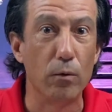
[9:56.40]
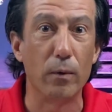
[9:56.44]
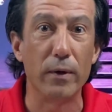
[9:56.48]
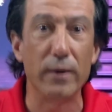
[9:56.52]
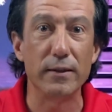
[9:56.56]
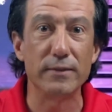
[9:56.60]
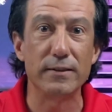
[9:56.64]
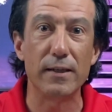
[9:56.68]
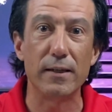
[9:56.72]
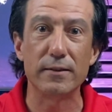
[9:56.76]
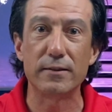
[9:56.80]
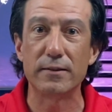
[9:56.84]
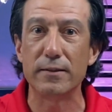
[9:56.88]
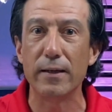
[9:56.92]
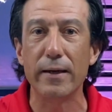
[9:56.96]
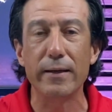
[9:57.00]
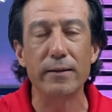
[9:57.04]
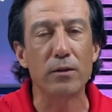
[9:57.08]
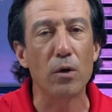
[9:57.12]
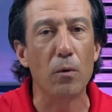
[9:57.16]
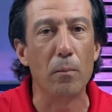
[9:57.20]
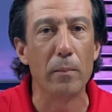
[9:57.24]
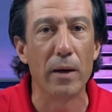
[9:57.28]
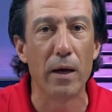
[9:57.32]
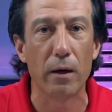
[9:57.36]
What does that say?
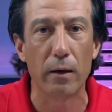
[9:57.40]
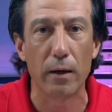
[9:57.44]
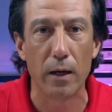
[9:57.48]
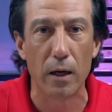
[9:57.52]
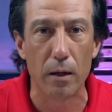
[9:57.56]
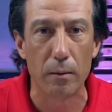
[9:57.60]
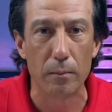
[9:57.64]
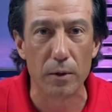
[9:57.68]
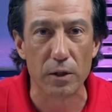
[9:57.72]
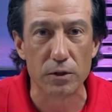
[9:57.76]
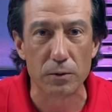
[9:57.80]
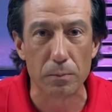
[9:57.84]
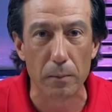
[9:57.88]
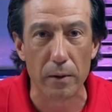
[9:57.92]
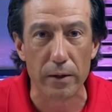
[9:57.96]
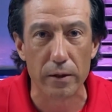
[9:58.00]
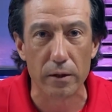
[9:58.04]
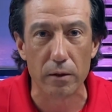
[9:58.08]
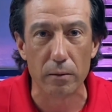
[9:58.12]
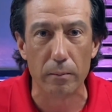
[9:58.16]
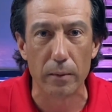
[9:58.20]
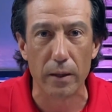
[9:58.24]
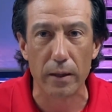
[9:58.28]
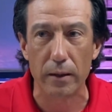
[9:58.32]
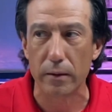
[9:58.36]
Don't matter how much money
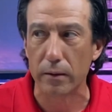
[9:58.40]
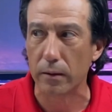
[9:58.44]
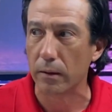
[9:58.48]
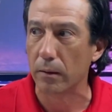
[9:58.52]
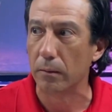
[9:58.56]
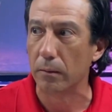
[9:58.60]
you make.